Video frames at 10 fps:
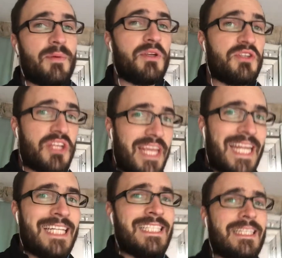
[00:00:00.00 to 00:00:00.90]
You should get
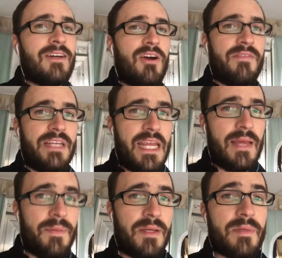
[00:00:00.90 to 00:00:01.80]
into RV
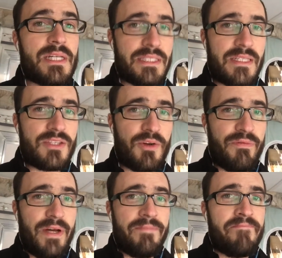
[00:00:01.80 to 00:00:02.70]
camping because it's so
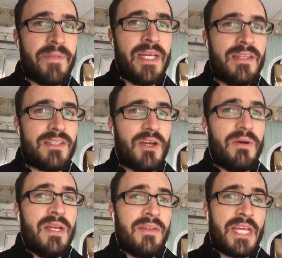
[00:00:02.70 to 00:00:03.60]
fun. So
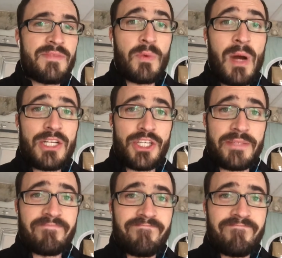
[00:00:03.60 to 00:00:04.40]
thanks for watching.